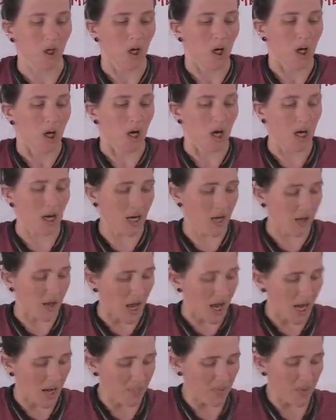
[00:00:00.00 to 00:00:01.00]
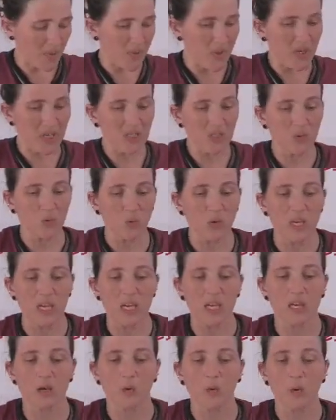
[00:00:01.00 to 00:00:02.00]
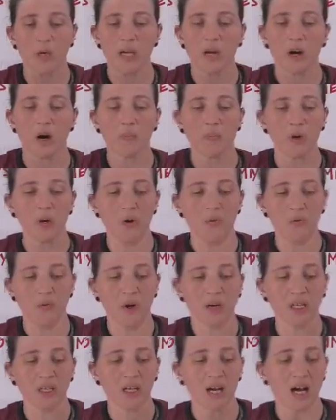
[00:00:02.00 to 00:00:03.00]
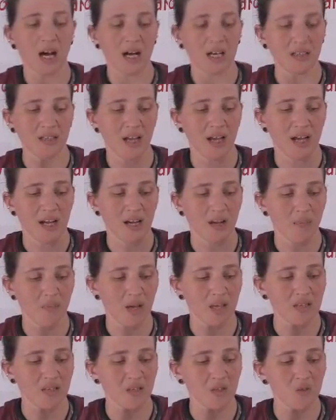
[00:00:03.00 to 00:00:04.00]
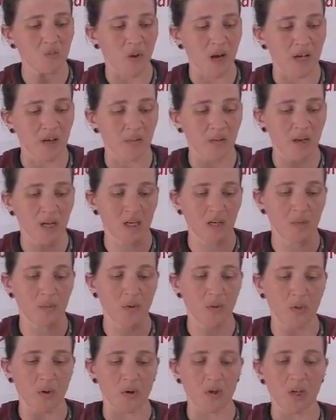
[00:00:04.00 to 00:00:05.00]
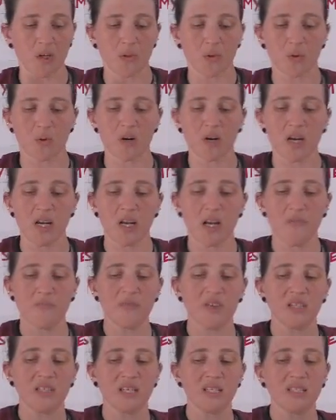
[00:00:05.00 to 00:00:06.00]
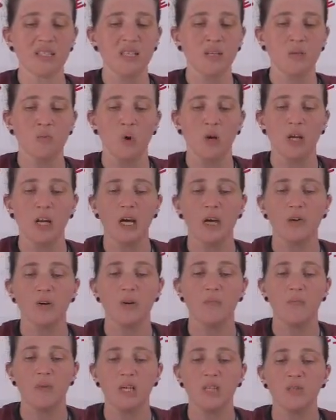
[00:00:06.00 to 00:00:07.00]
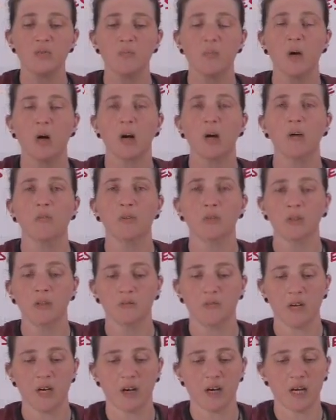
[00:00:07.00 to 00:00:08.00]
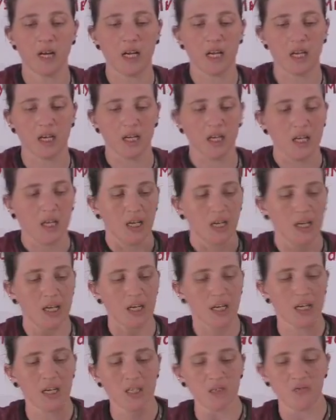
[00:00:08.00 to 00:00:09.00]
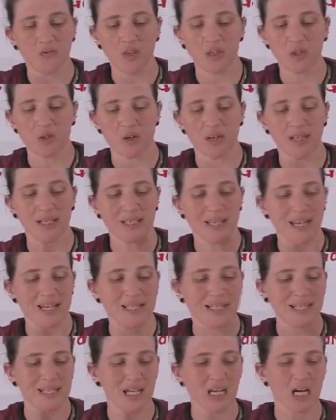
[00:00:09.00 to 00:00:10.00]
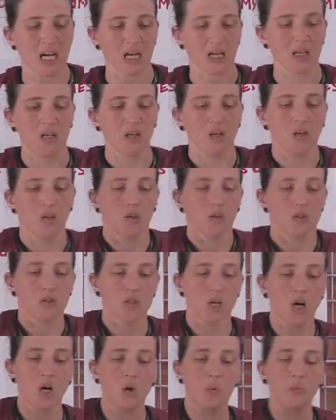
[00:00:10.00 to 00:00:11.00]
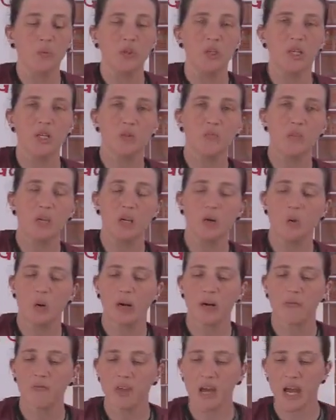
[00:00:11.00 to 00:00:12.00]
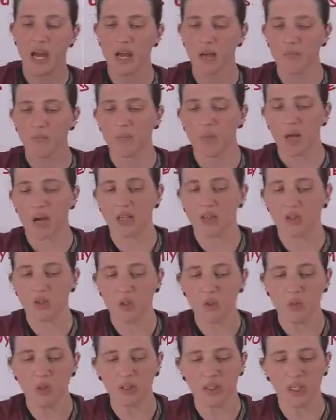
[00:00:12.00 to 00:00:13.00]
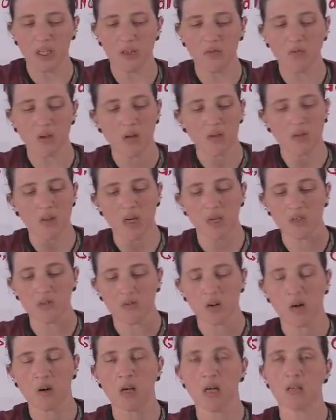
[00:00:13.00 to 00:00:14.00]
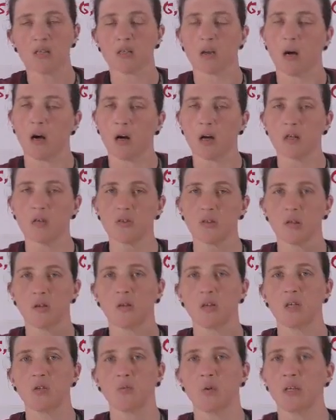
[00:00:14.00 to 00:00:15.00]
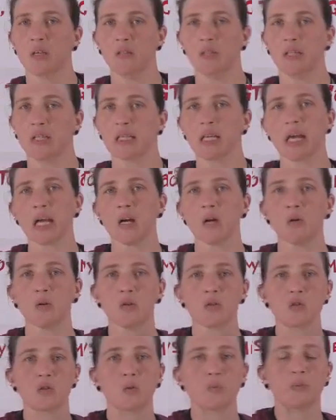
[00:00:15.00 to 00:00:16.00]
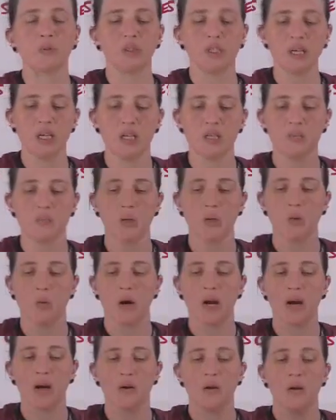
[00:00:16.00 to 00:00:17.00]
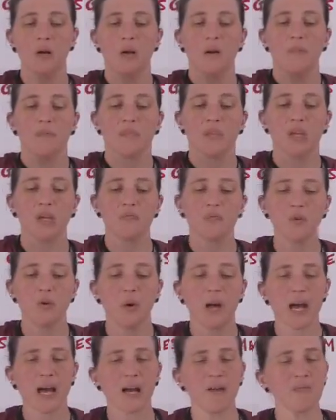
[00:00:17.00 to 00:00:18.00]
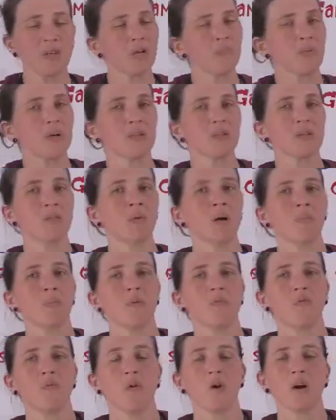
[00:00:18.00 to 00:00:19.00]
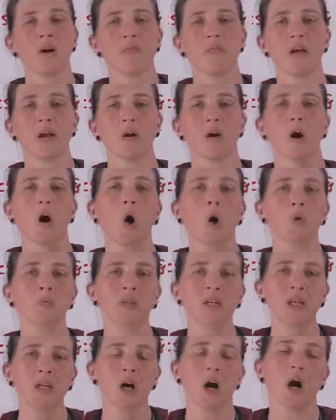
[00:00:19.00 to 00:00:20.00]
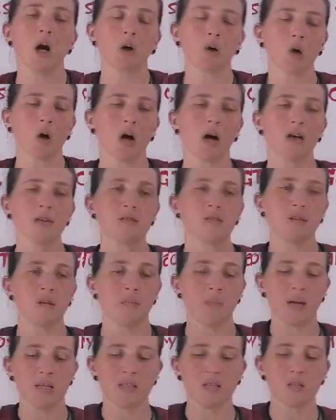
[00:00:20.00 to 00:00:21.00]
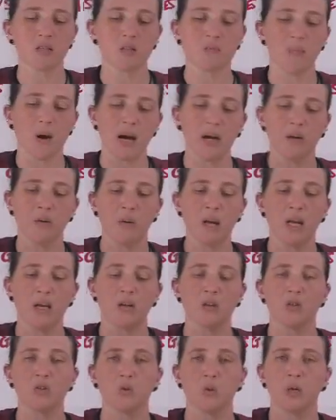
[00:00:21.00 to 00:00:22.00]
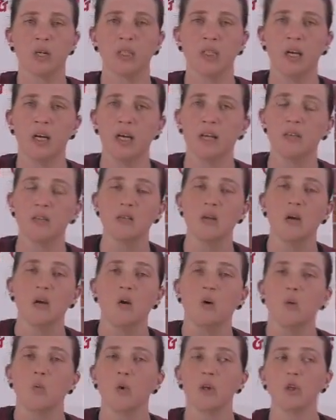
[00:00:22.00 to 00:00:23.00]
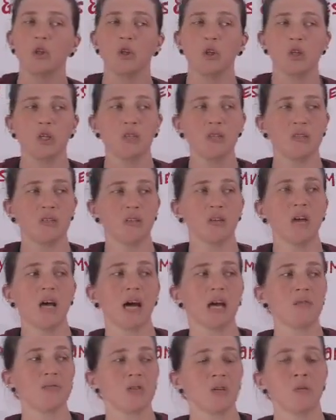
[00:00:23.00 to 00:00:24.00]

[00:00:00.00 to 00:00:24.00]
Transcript: Up this week, we are both wanting to highlight Amazing Spider-Man #33, the Disney 100 Miss Marvel variant. It is featuring Daisy Duck. So please be aware of that. I do believe those variants are slowly dwindling down, so please be aware. If you have not picked them up before, they are only across the Amazing Spider-Man storylines. We should still have some